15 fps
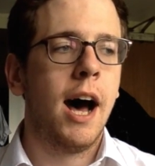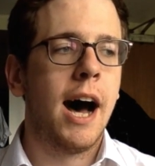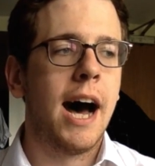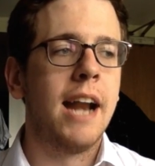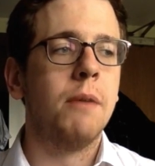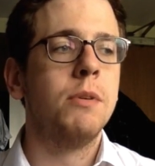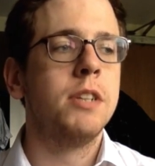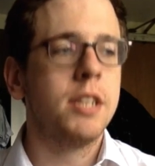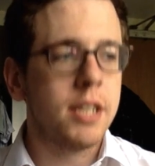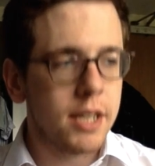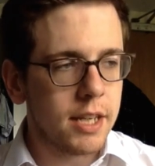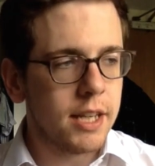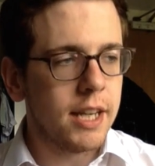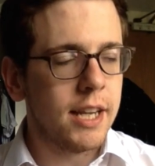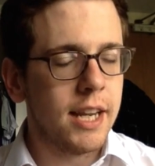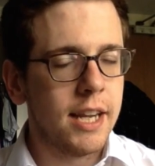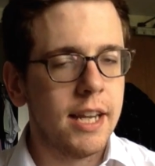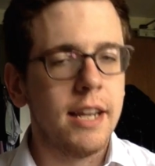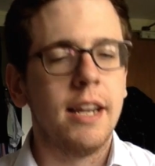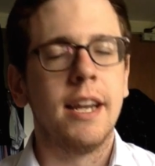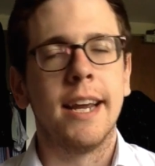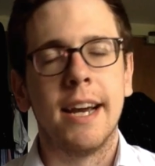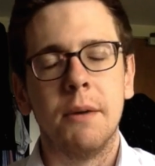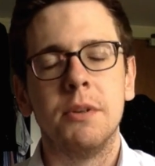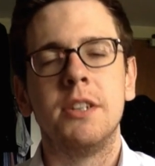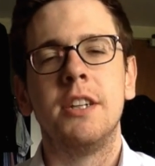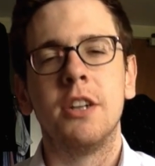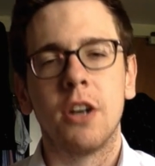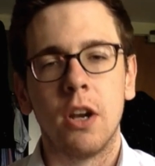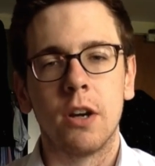And it
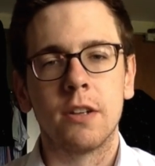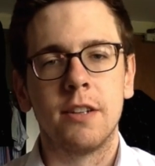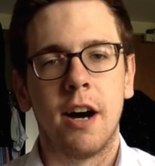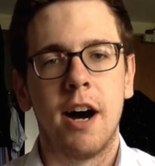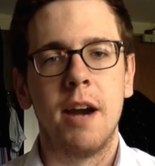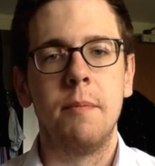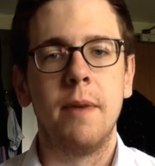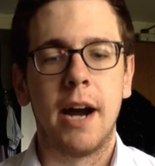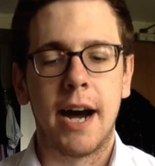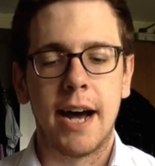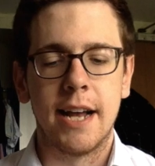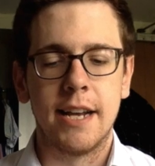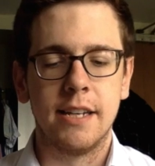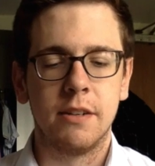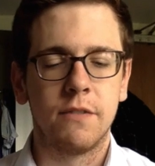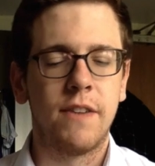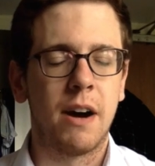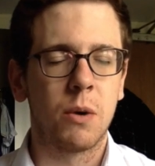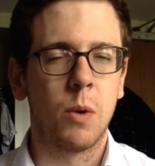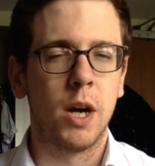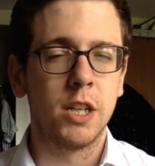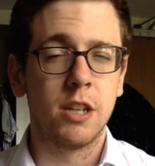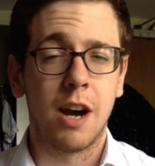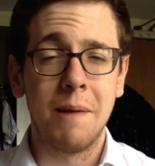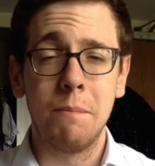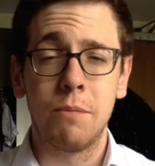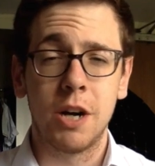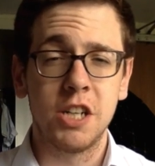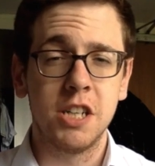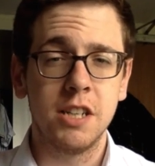took a long time and felt quite time
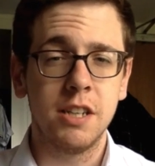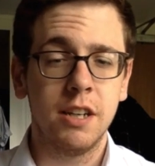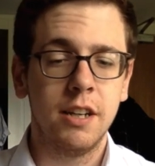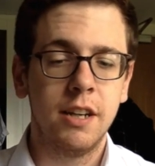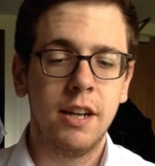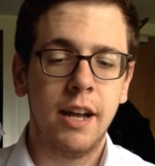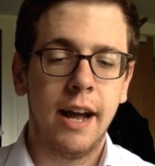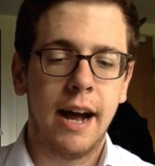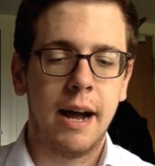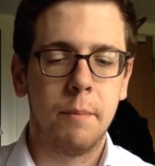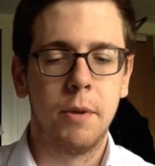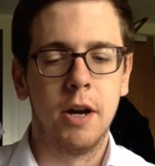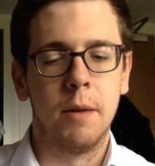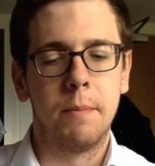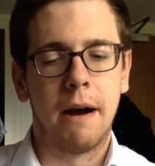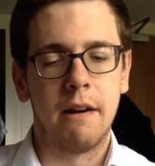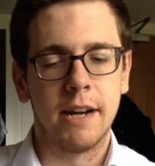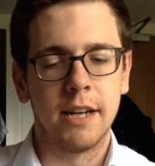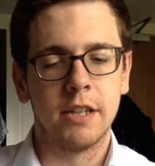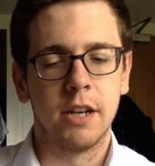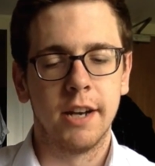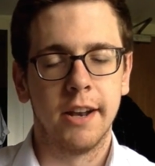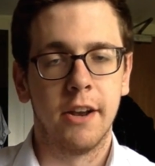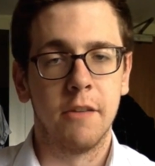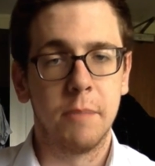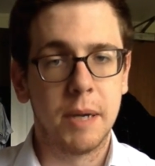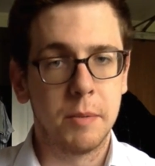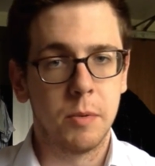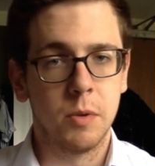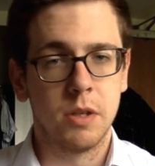pressured. But apparently so did a lot of
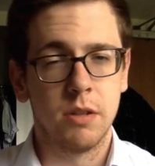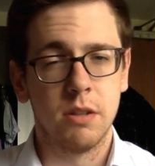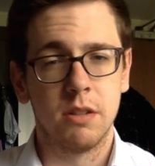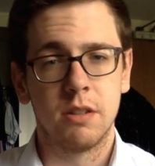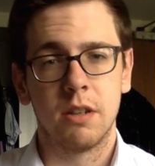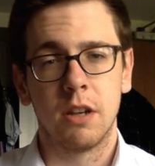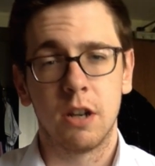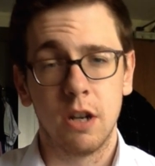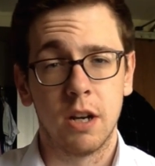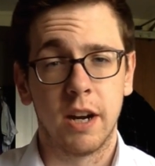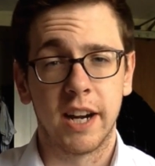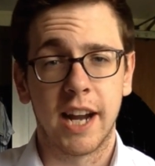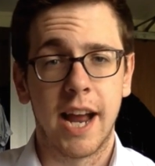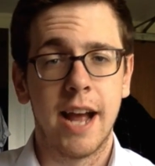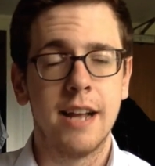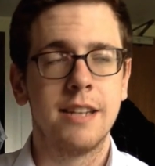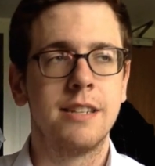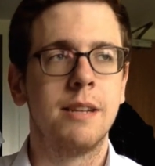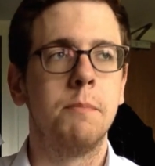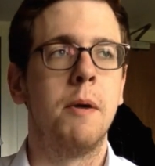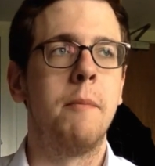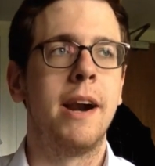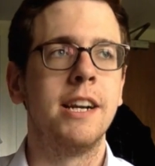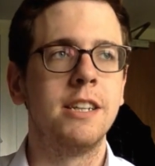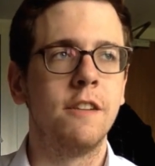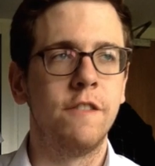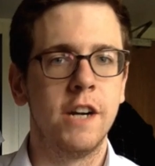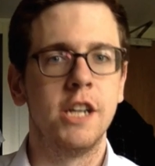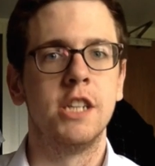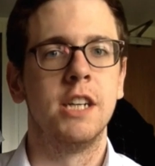people, which is good, I guess. But managed to
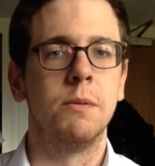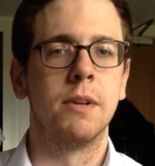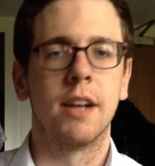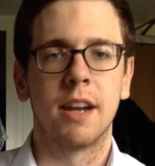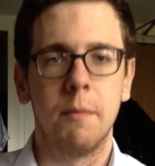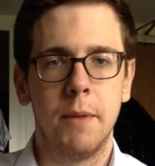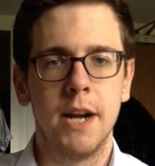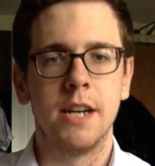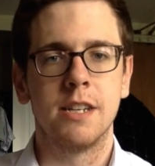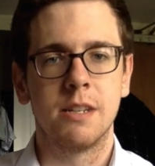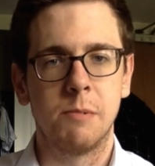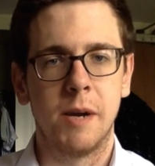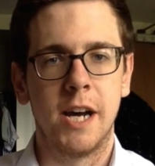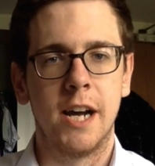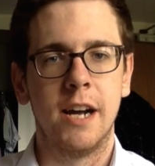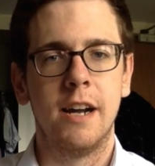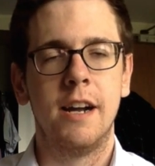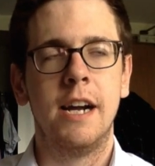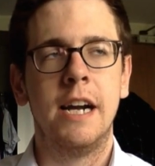finish it with like a minute to spare.